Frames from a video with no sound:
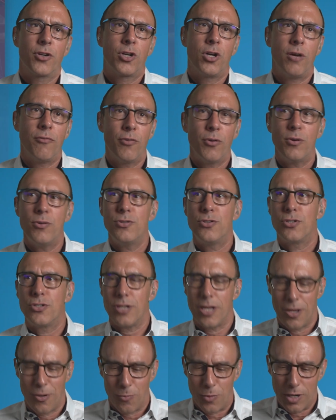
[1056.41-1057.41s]
covers
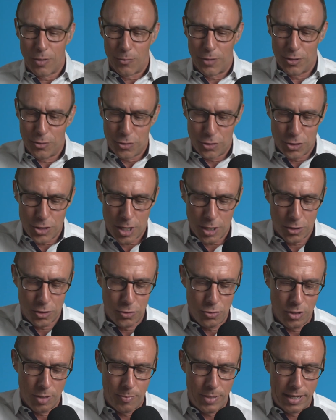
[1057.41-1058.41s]
what I wanted to talk
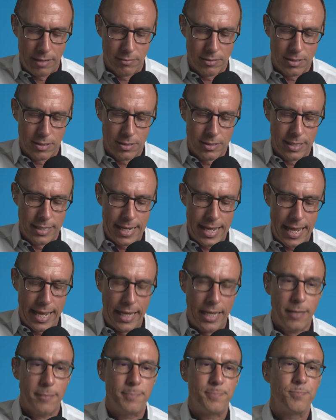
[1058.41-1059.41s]
to you about
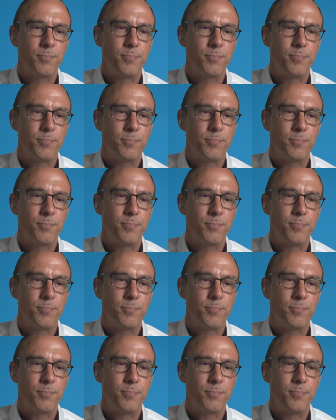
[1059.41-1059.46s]
today.